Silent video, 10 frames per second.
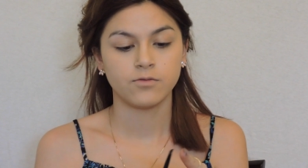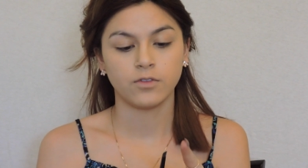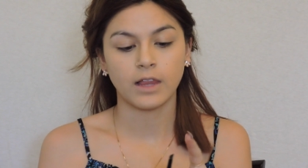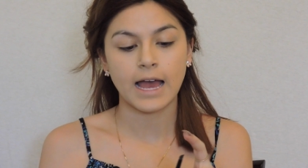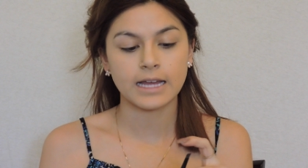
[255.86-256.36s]

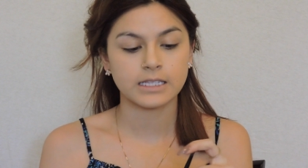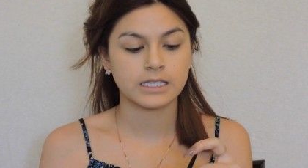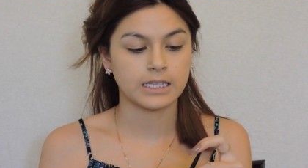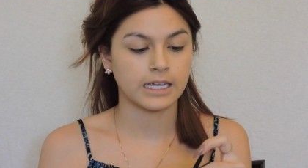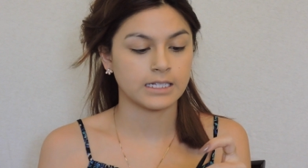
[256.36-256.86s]
flat
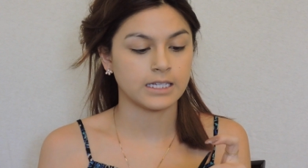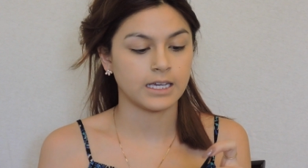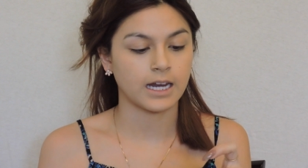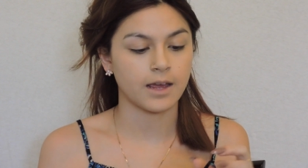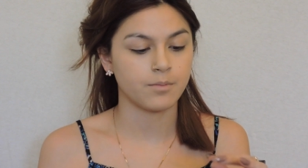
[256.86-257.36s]

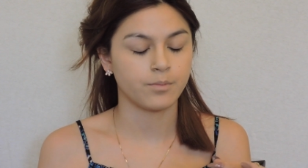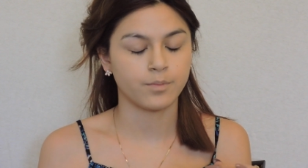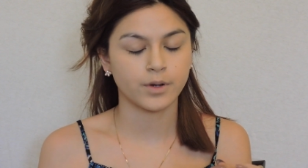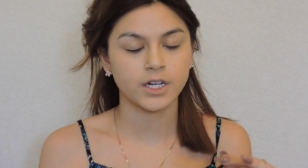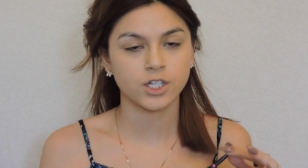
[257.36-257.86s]
slanted, I'm
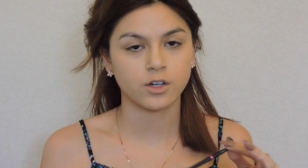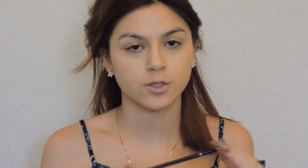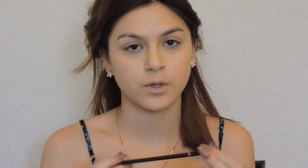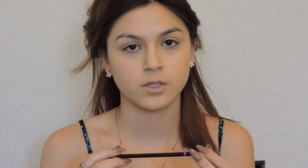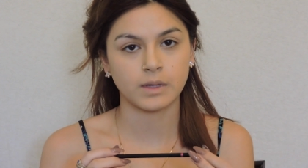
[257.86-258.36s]
pretty sure it's
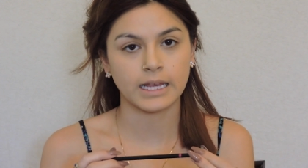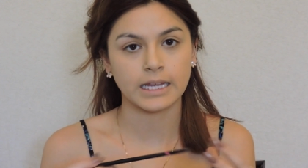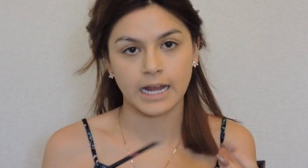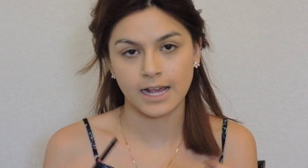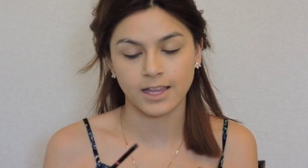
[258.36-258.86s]
supposed to be like
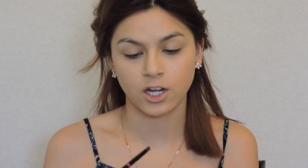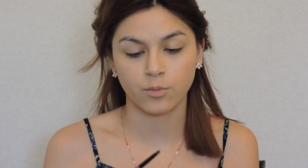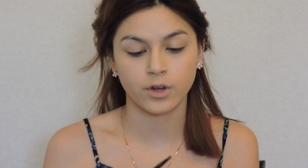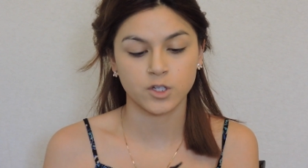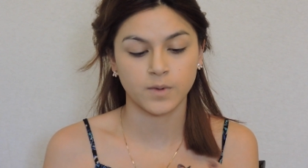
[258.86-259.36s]
an eyeliner
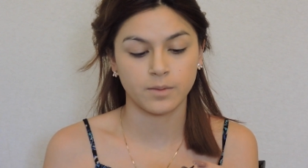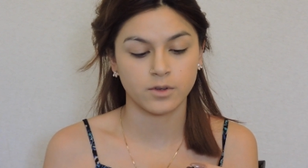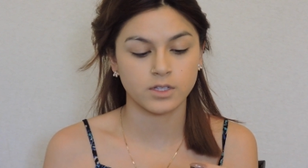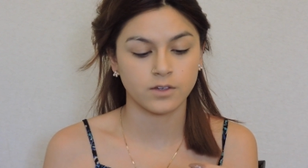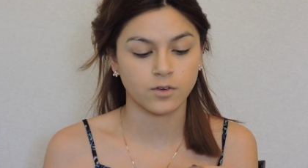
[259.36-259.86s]
brush, but I'm
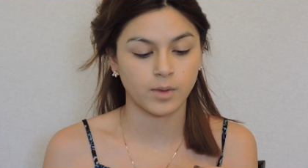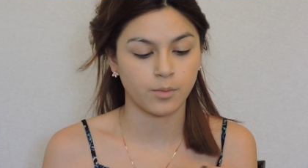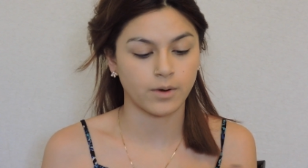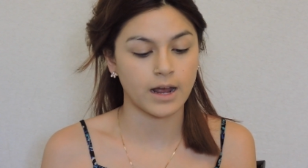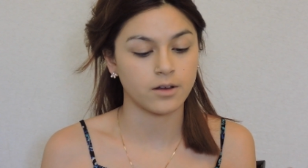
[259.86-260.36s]
using it for my
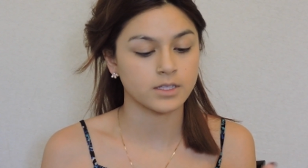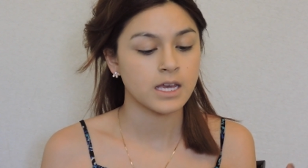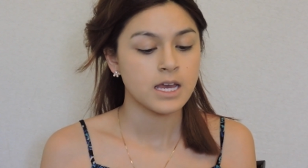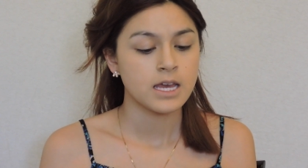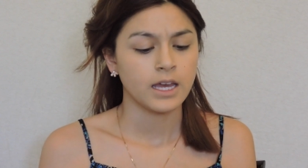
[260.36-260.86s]
brows.
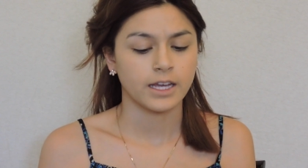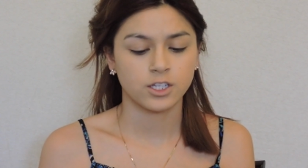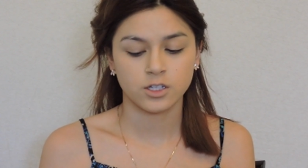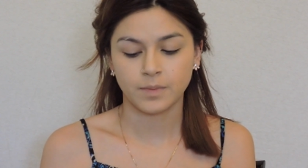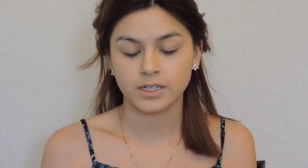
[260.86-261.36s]
It's
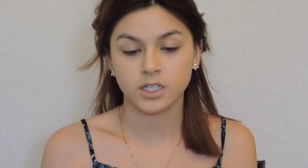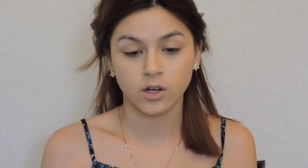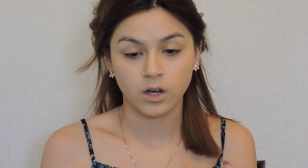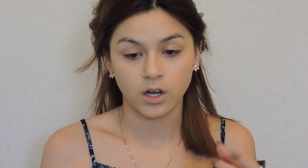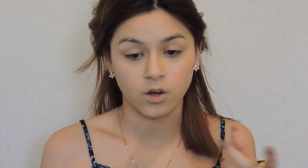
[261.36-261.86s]
just by
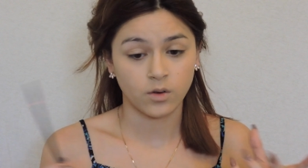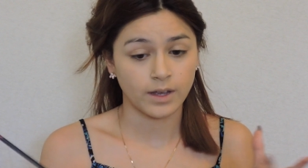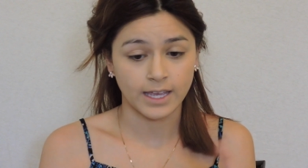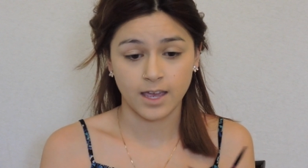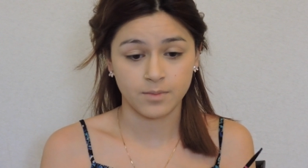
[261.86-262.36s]
Soho.
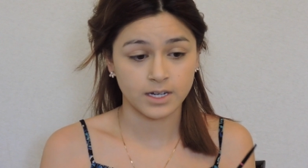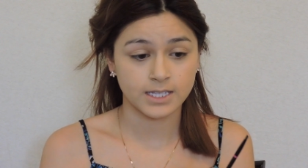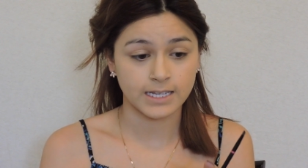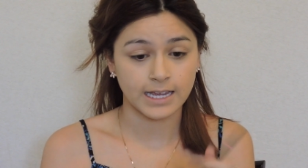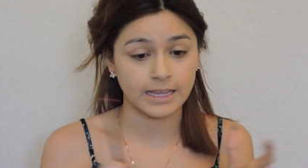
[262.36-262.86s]
It came in a
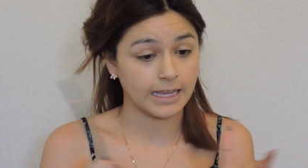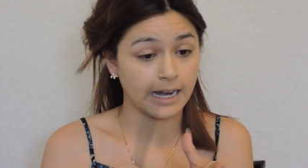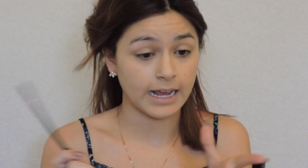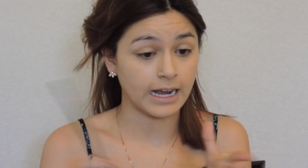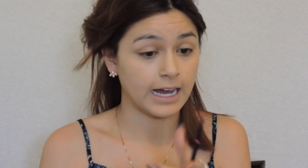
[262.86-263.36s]
set that
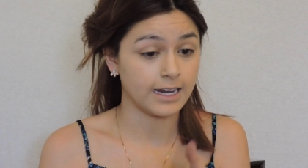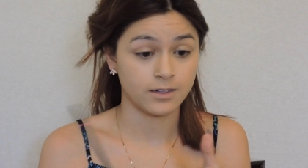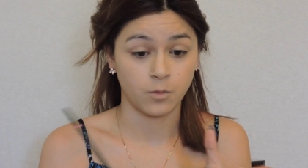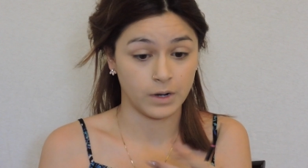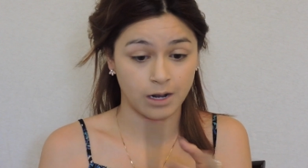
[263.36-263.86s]
I
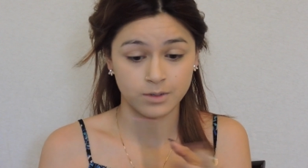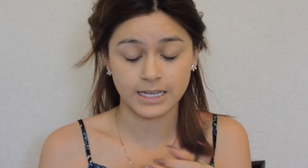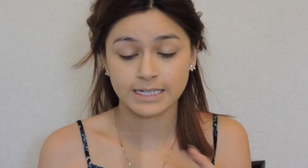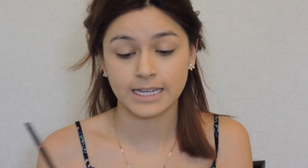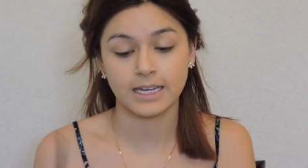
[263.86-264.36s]
got when I was
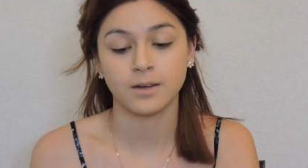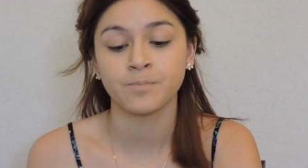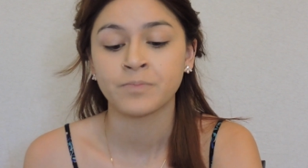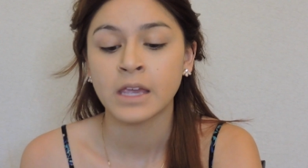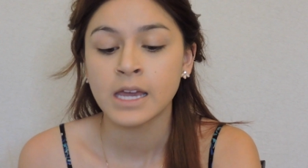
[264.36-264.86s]
like 10.